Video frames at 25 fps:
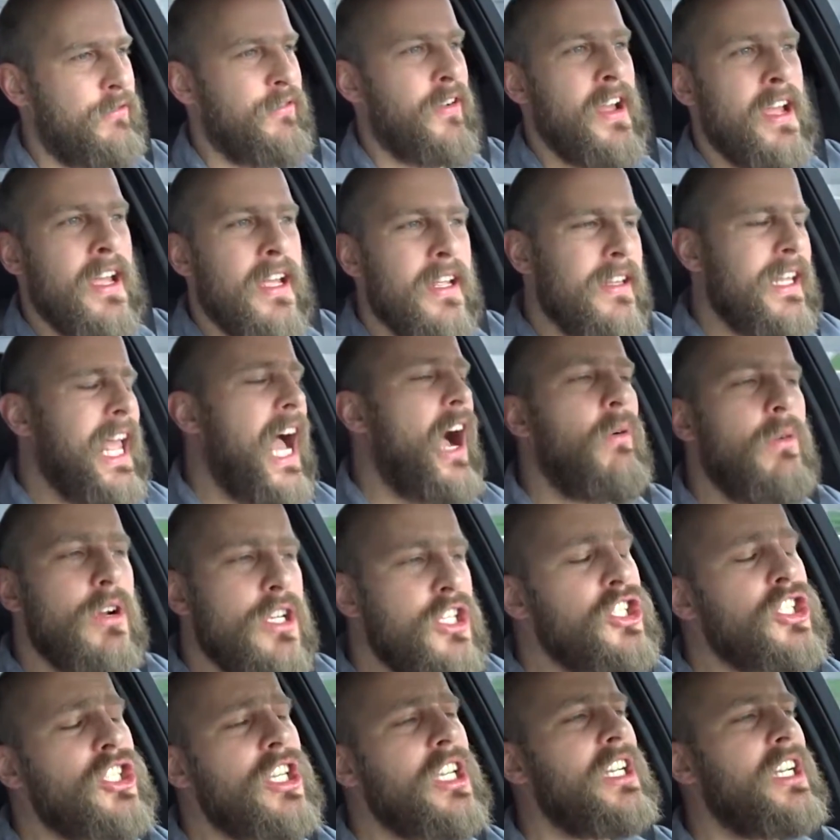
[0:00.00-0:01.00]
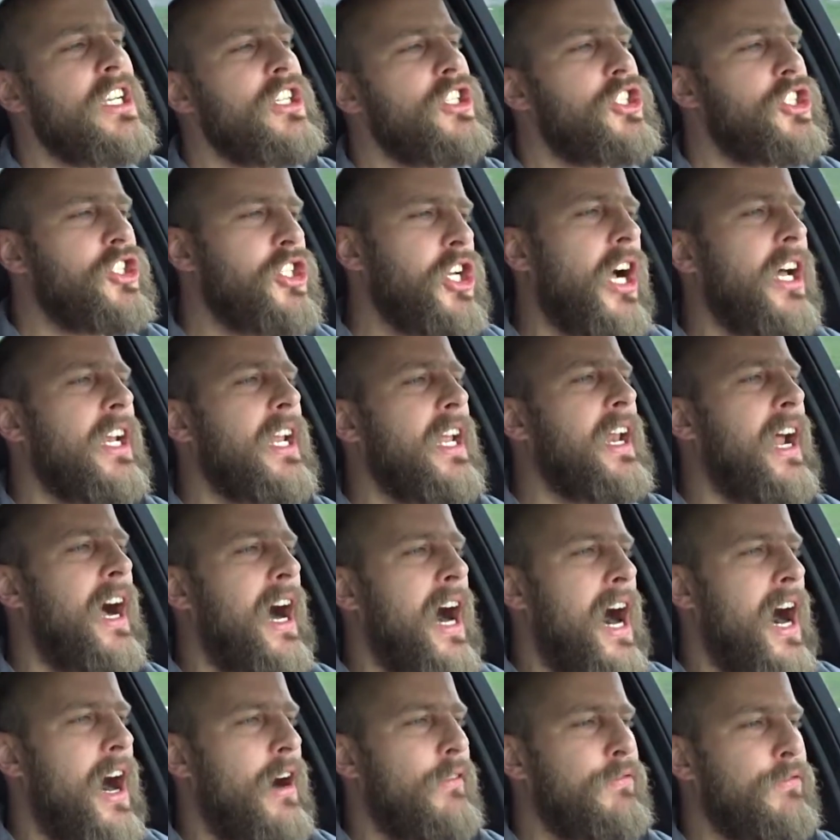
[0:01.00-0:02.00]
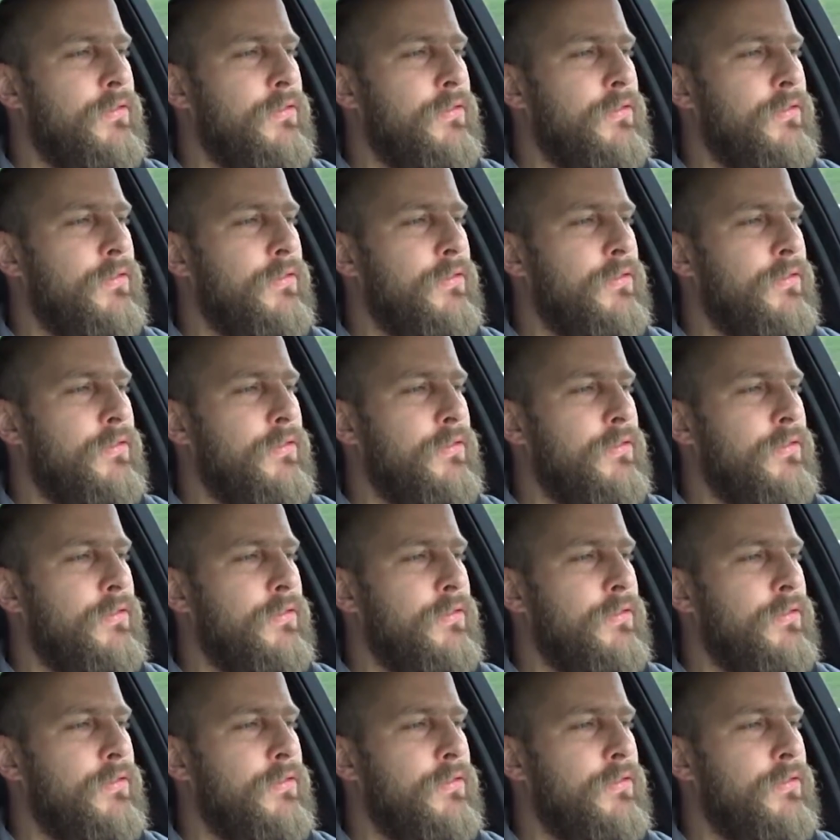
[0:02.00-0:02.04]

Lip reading: Now we're just gonna shut it off,